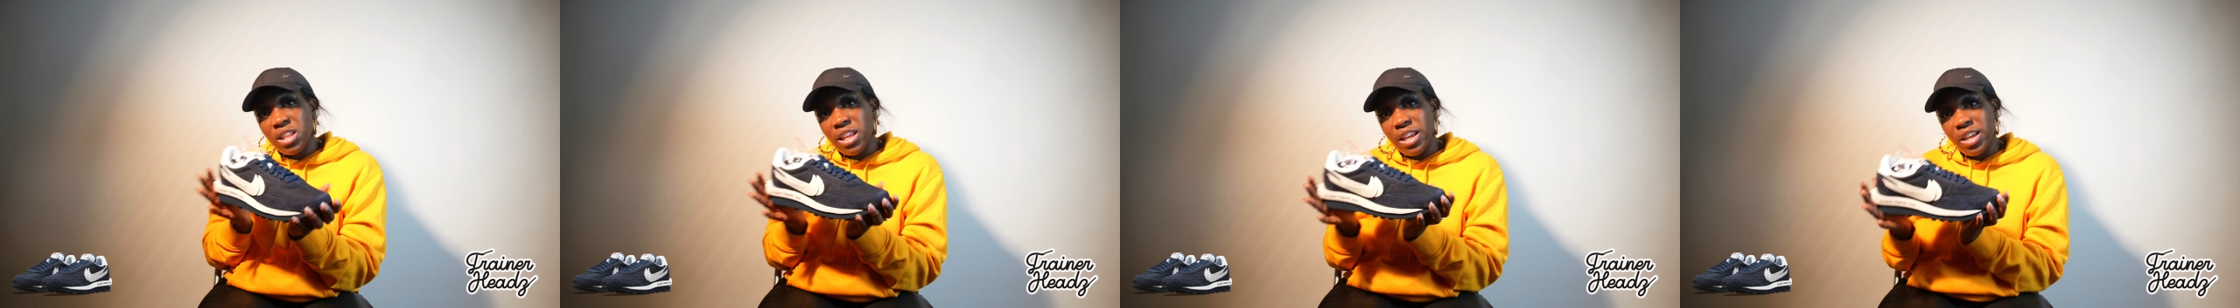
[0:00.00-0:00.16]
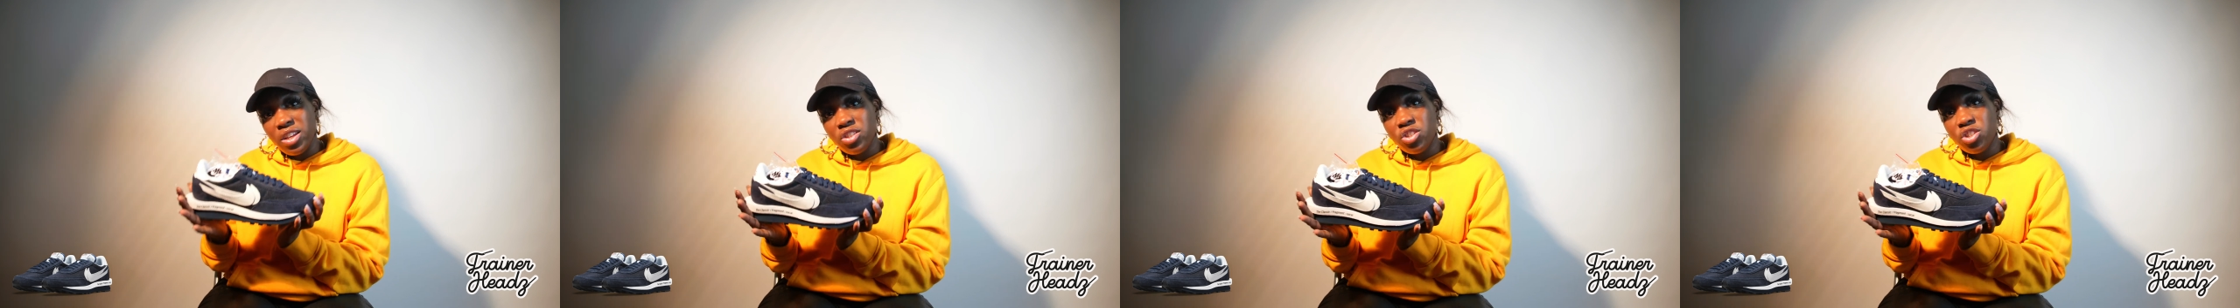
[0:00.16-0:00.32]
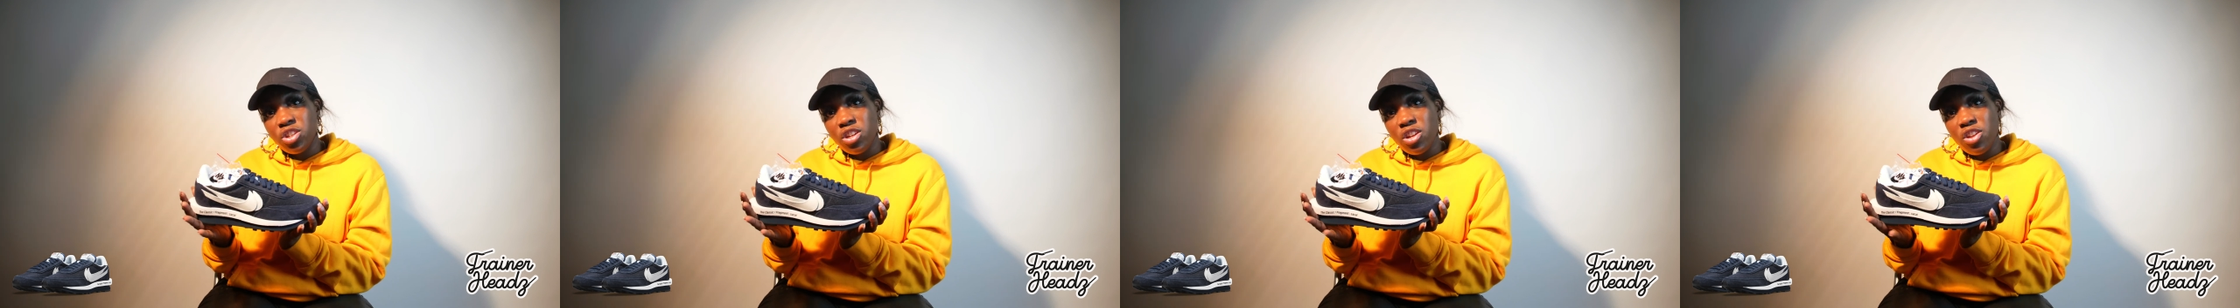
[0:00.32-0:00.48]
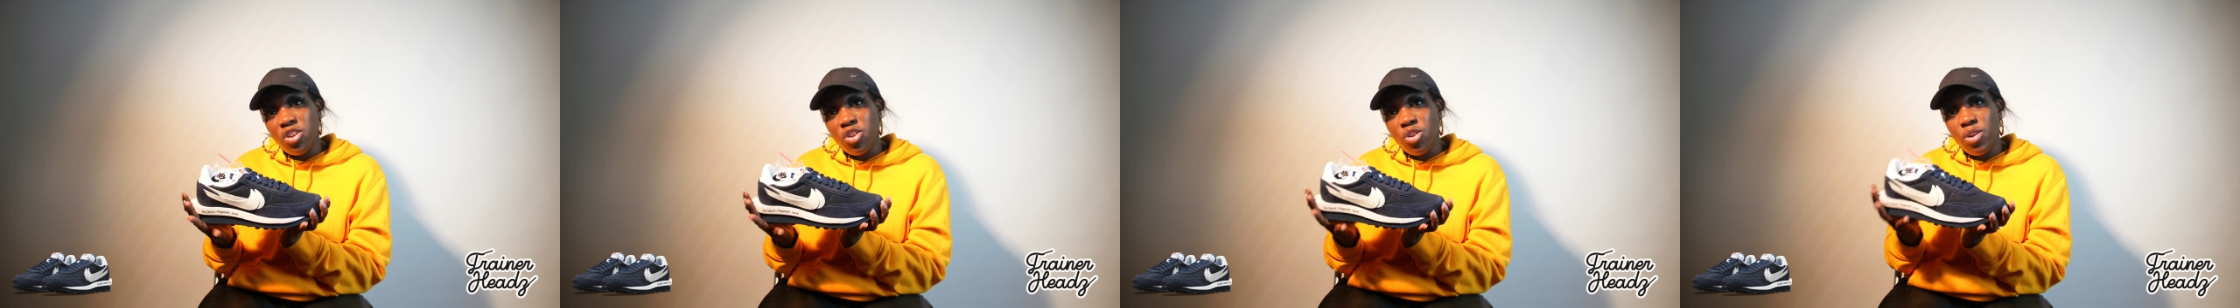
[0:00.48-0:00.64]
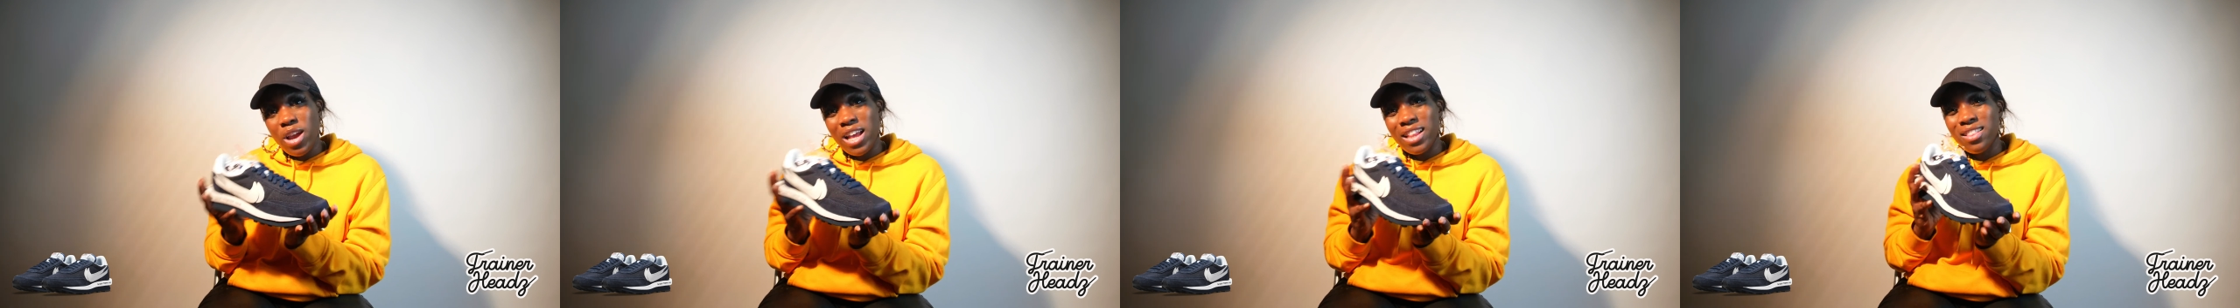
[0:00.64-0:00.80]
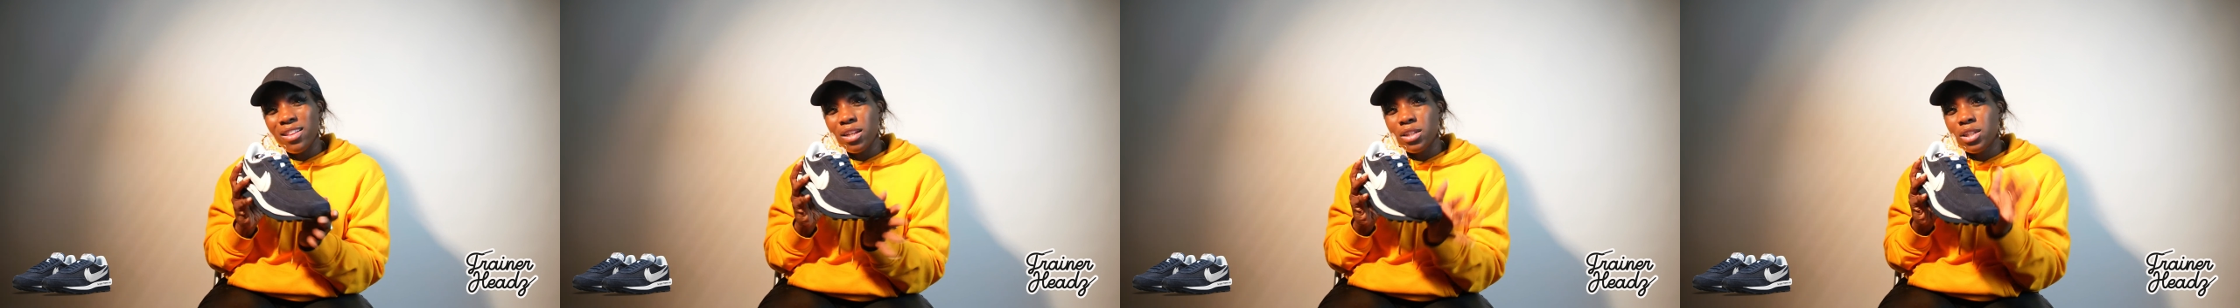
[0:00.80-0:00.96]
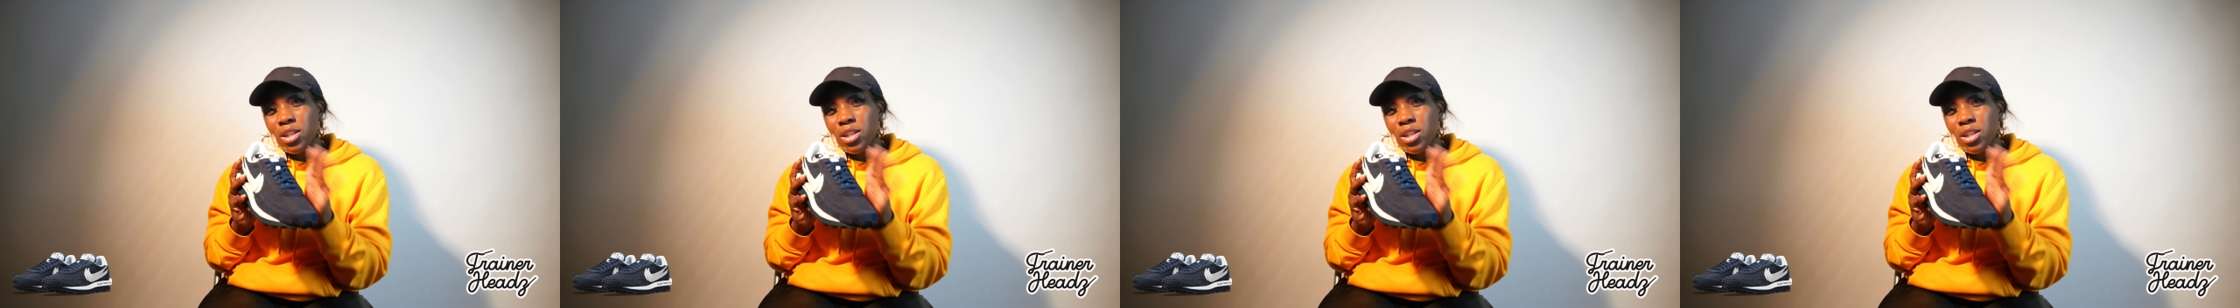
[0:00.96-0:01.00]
things, you know. And the